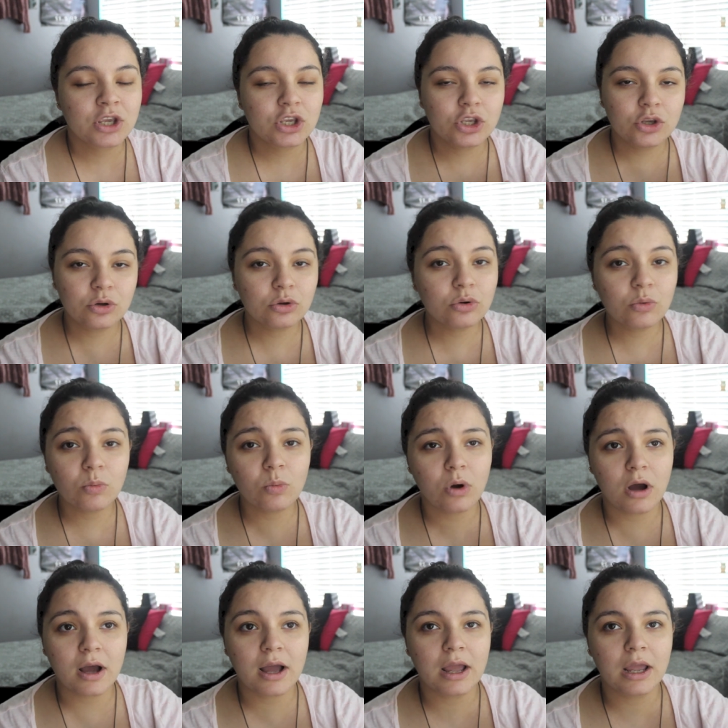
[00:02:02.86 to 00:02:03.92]
you don't
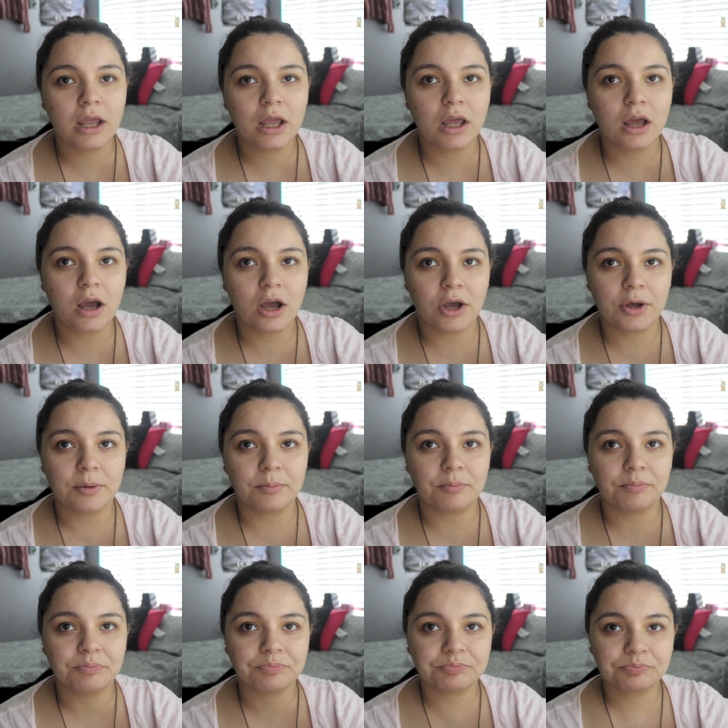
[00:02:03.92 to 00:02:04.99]
want
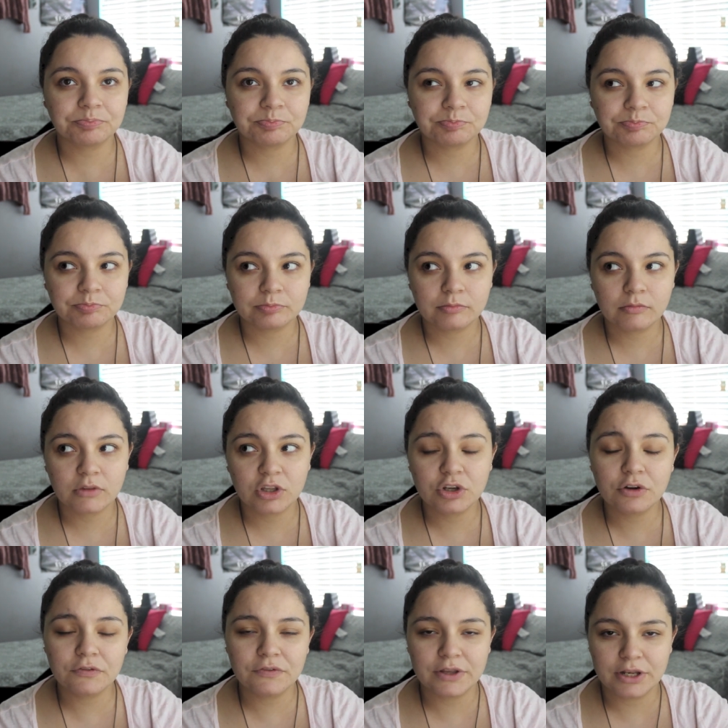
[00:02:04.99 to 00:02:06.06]
um
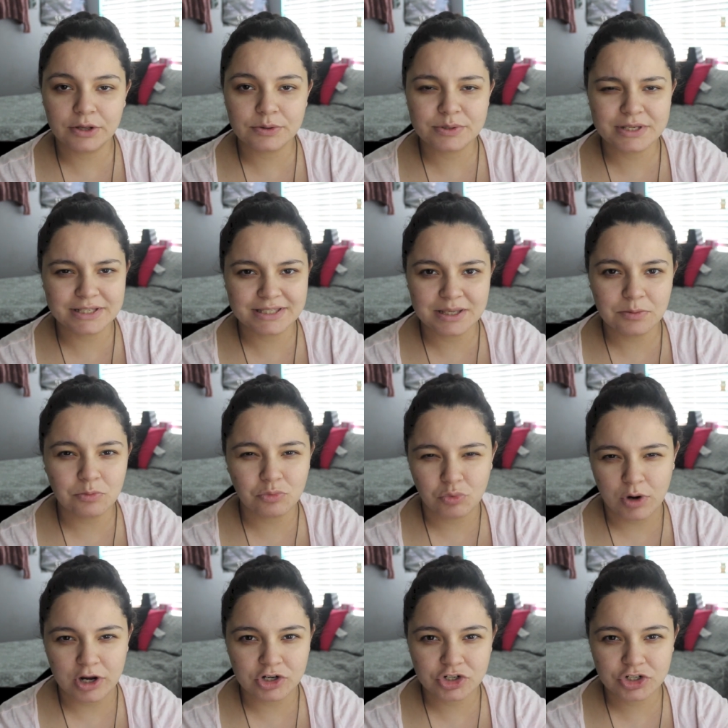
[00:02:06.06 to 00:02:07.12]
your video to seem
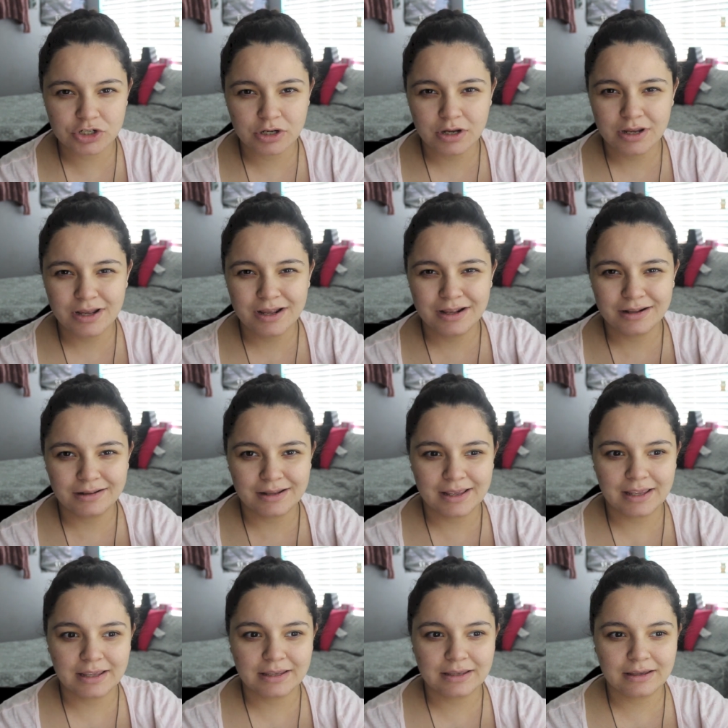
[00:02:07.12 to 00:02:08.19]
rushed,
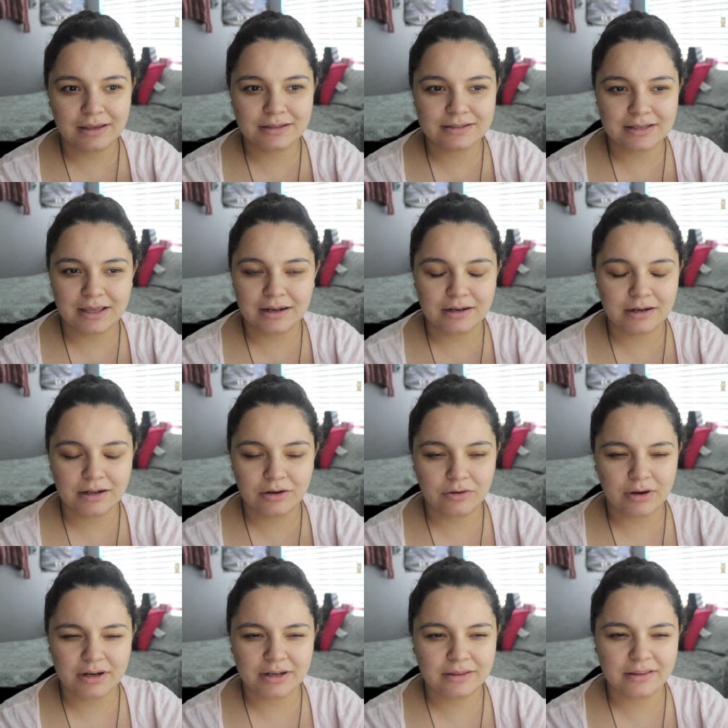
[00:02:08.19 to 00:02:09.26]
like it's edited or
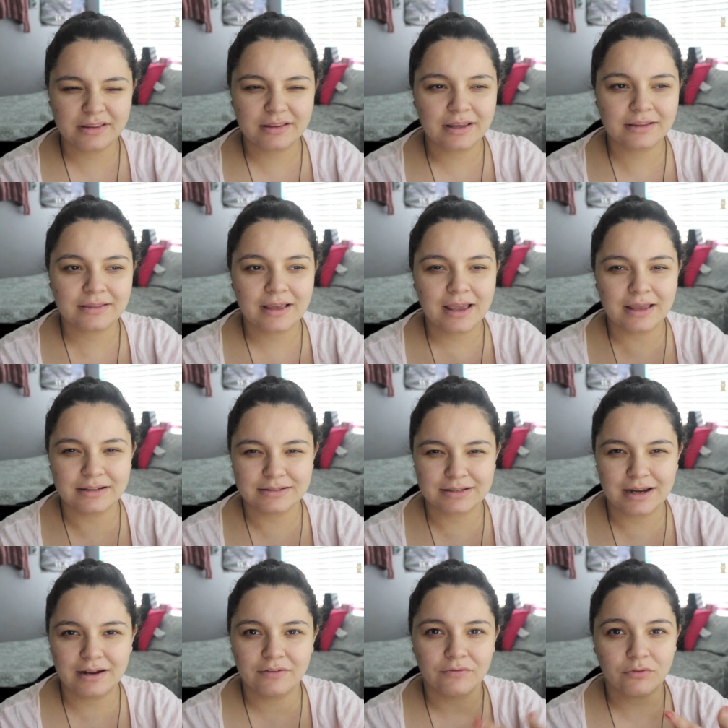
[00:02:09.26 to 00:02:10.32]
anything like that. It's
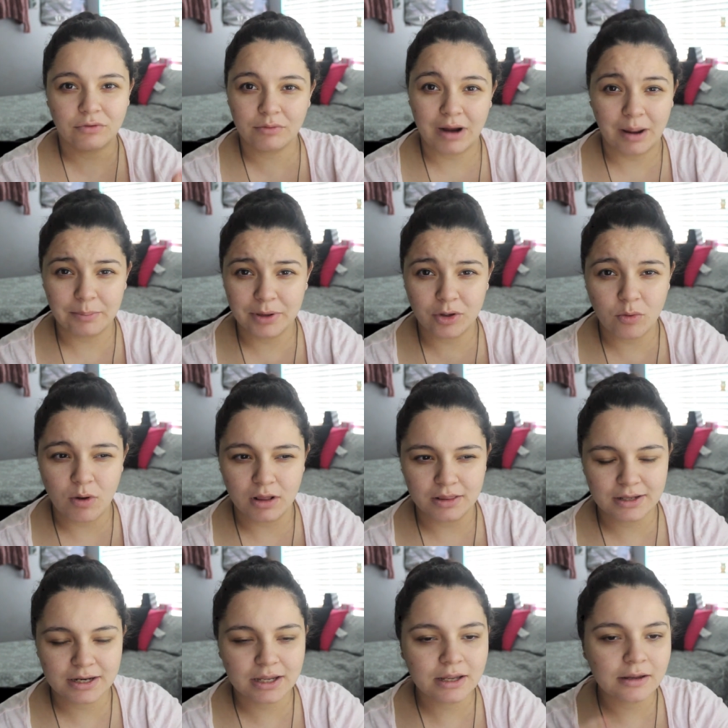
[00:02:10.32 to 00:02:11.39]
kind of crappy
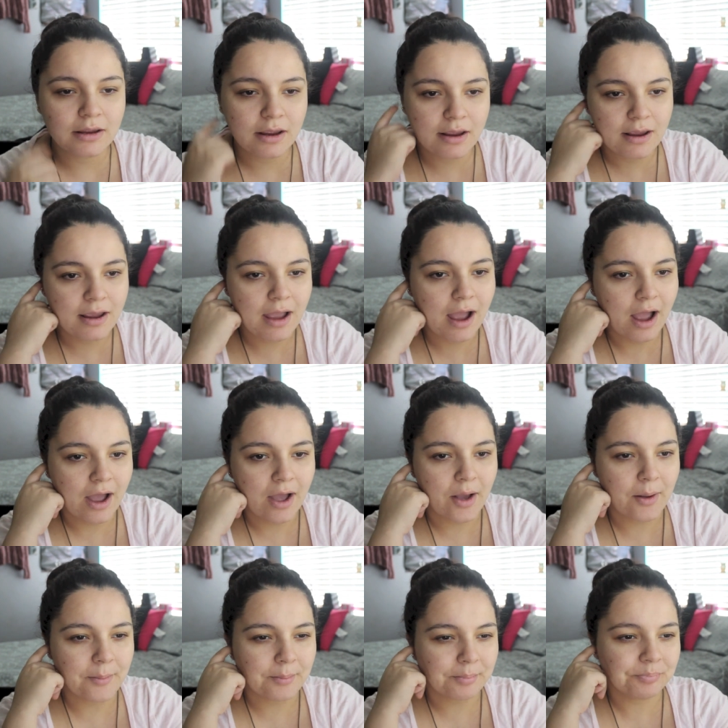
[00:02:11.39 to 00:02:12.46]
quality.
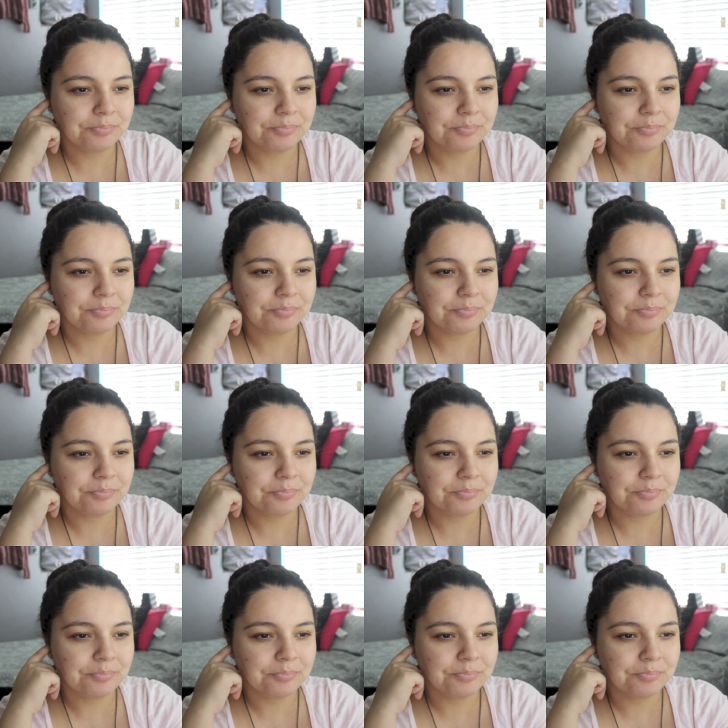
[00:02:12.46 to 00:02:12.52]
um